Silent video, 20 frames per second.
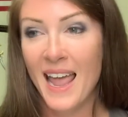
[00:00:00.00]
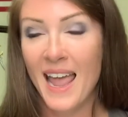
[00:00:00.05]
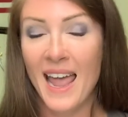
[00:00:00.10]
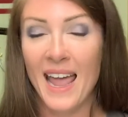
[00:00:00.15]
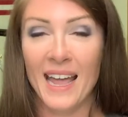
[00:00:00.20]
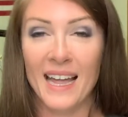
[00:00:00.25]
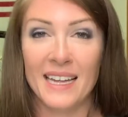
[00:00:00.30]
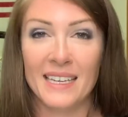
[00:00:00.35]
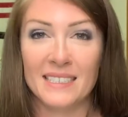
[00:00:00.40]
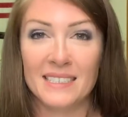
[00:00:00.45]

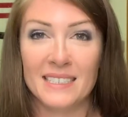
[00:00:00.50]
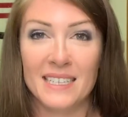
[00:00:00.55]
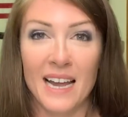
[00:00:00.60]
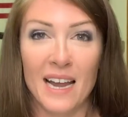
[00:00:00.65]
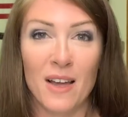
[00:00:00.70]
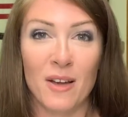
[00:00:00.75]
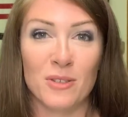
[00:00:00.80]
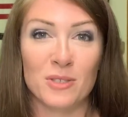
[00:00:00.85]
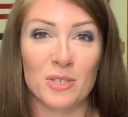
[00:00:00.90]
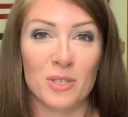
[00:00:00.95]
And I
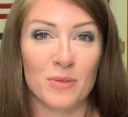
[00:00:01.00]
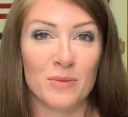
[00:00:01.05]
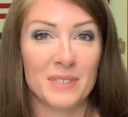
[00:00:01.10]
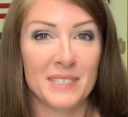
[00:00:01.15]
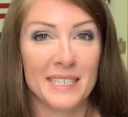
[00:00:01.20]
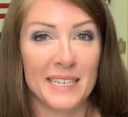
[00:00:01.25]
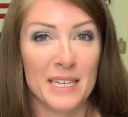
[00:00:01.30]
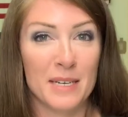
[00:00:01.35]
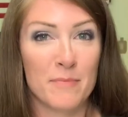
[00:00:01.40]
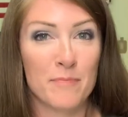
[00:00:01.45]
also
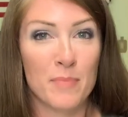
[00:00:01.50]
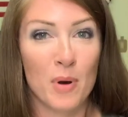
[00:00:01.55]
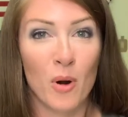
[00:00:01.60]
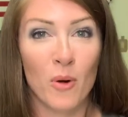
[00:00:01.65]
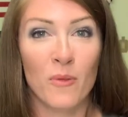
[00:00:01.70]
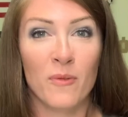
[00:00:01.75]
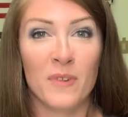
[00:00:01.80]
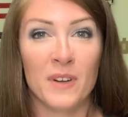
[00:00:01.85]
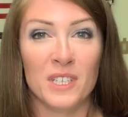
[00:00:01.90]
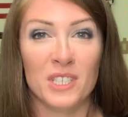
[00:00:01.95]
did bow
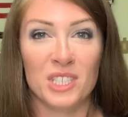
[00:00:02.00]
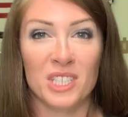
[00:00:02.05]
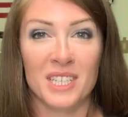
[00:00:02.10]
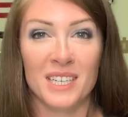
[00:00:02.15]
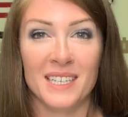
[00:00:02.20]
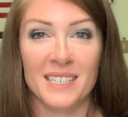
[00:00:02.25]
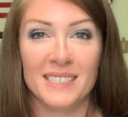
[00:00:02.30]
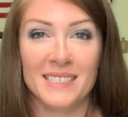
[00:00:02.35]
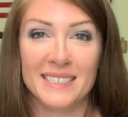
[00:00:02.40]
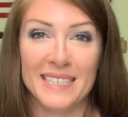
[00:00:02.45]

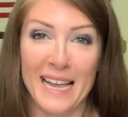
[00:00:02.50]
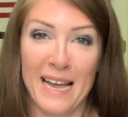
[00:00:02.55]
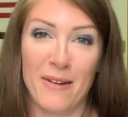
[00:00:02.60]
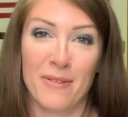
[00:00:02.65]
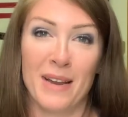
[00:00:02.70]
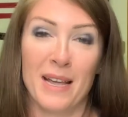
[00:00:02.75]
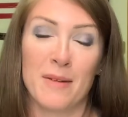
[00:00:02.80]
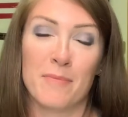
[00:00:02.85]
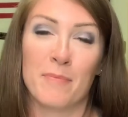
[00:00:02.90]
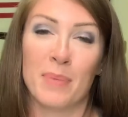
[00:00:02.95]
fishing down
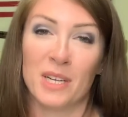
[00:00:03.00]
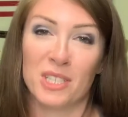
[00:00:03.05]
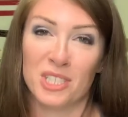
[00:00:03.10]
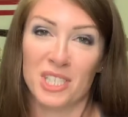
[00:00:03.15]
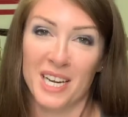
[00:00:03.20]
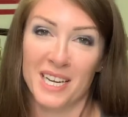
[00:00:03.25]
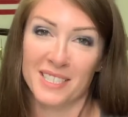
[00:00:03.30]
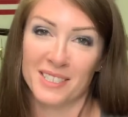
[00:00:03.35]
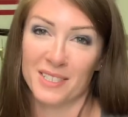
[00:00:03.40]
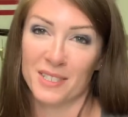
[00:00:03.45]
at Buck
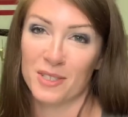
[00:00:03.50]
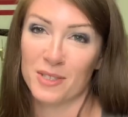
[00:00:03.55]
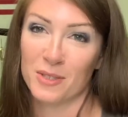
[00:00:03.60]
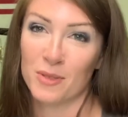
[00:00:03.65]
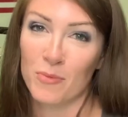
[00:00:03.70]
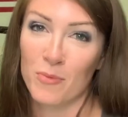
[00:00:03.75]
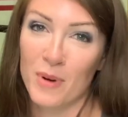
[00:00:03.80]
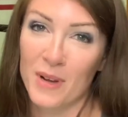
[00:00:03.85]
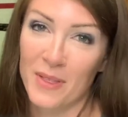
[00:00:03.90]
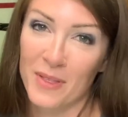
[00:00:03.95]
Chasers
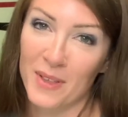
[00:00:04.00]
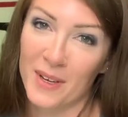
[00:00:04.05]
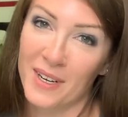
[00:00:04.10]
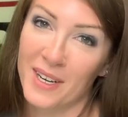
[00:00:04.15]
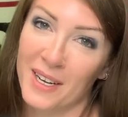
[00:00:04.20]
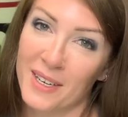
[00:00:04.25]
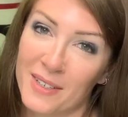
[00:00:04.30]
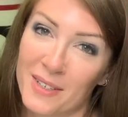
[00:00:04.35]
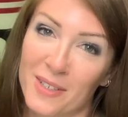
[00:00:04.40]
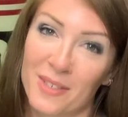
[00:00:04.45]
with the
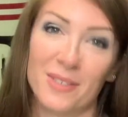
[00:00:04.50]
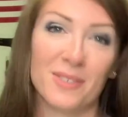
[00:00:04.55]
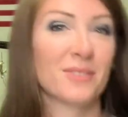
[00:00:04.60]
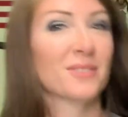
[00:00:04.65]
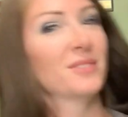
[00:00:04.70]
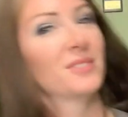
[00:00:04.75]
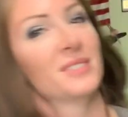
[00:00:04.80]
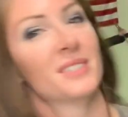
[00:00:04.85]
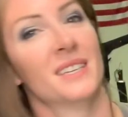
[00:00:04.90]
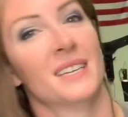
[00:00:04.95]
Gun
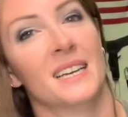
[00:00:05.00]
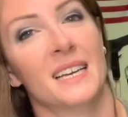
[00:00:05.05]
Girls.